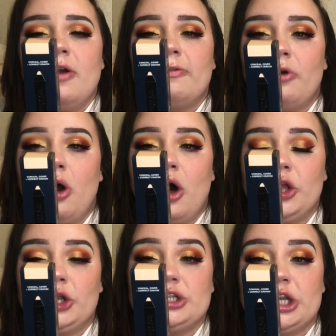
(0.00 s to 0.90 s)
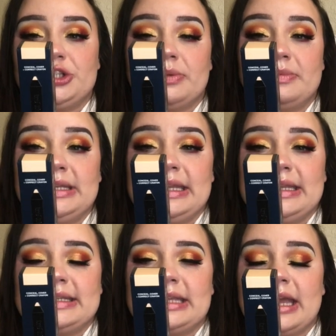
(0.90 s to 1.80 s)
for all your touch-up
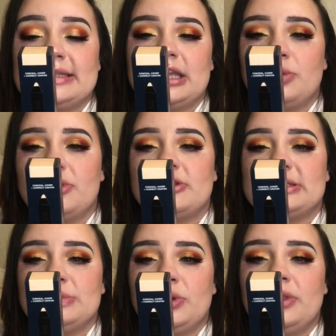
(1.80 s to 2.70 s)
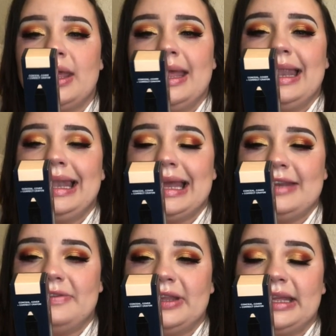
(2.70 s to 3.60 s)
needs. Guides on with a smooth, light
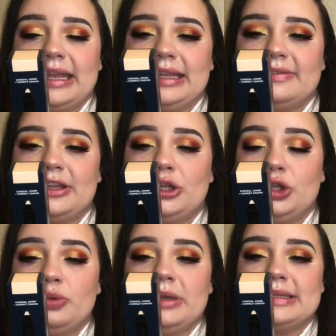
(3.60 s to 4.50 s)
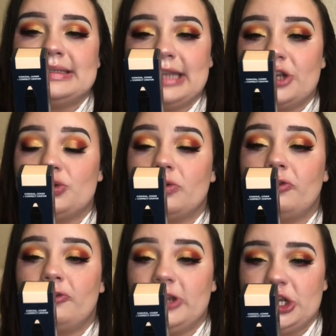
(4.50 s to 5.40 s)
filling and leaves a luminous, natural
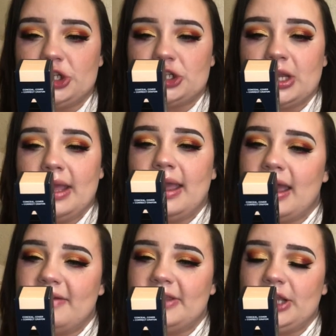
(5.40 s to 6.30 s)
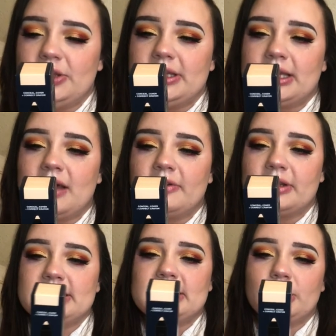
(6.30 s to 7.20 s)
finish. Everything you need to cover,
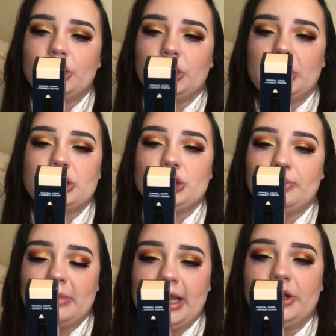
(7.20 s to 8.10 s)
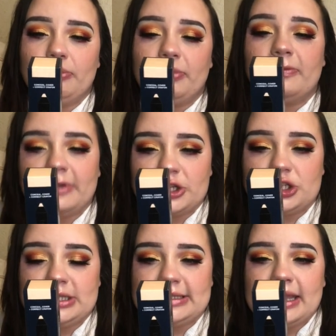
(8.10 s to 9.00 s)
conceal, and correct your minor
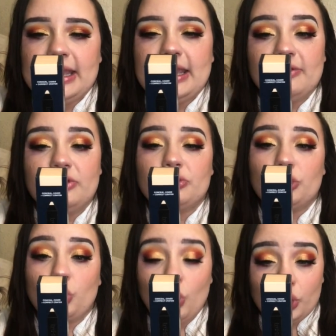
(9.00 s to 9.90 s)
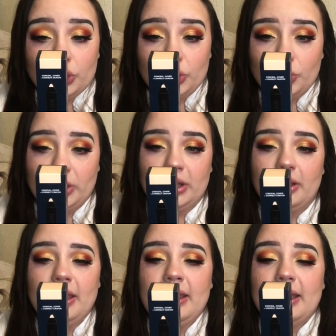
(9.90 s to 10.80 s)
imperfections. Infused with coconut oil
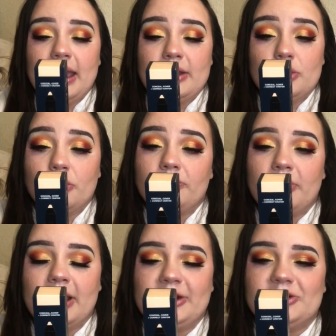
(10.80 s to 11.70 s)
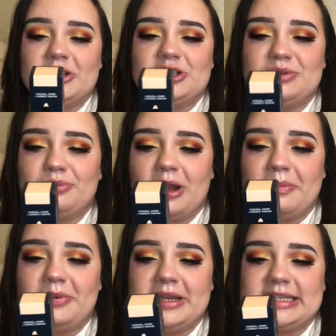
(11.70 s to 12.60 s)
and known for hydration
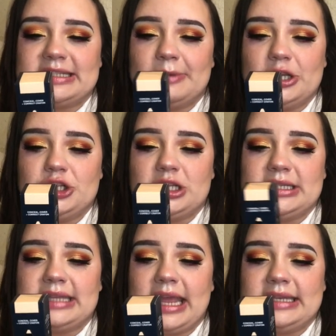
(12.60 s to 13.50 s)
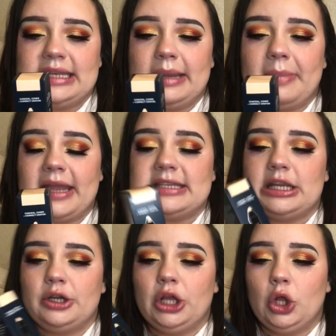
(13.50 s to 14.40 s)
properties, sponge is
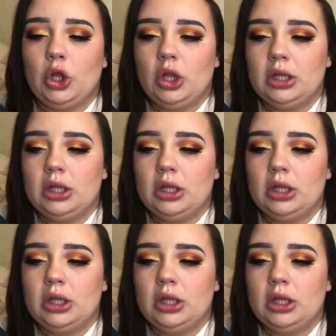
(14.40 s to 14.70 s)
antibacterial.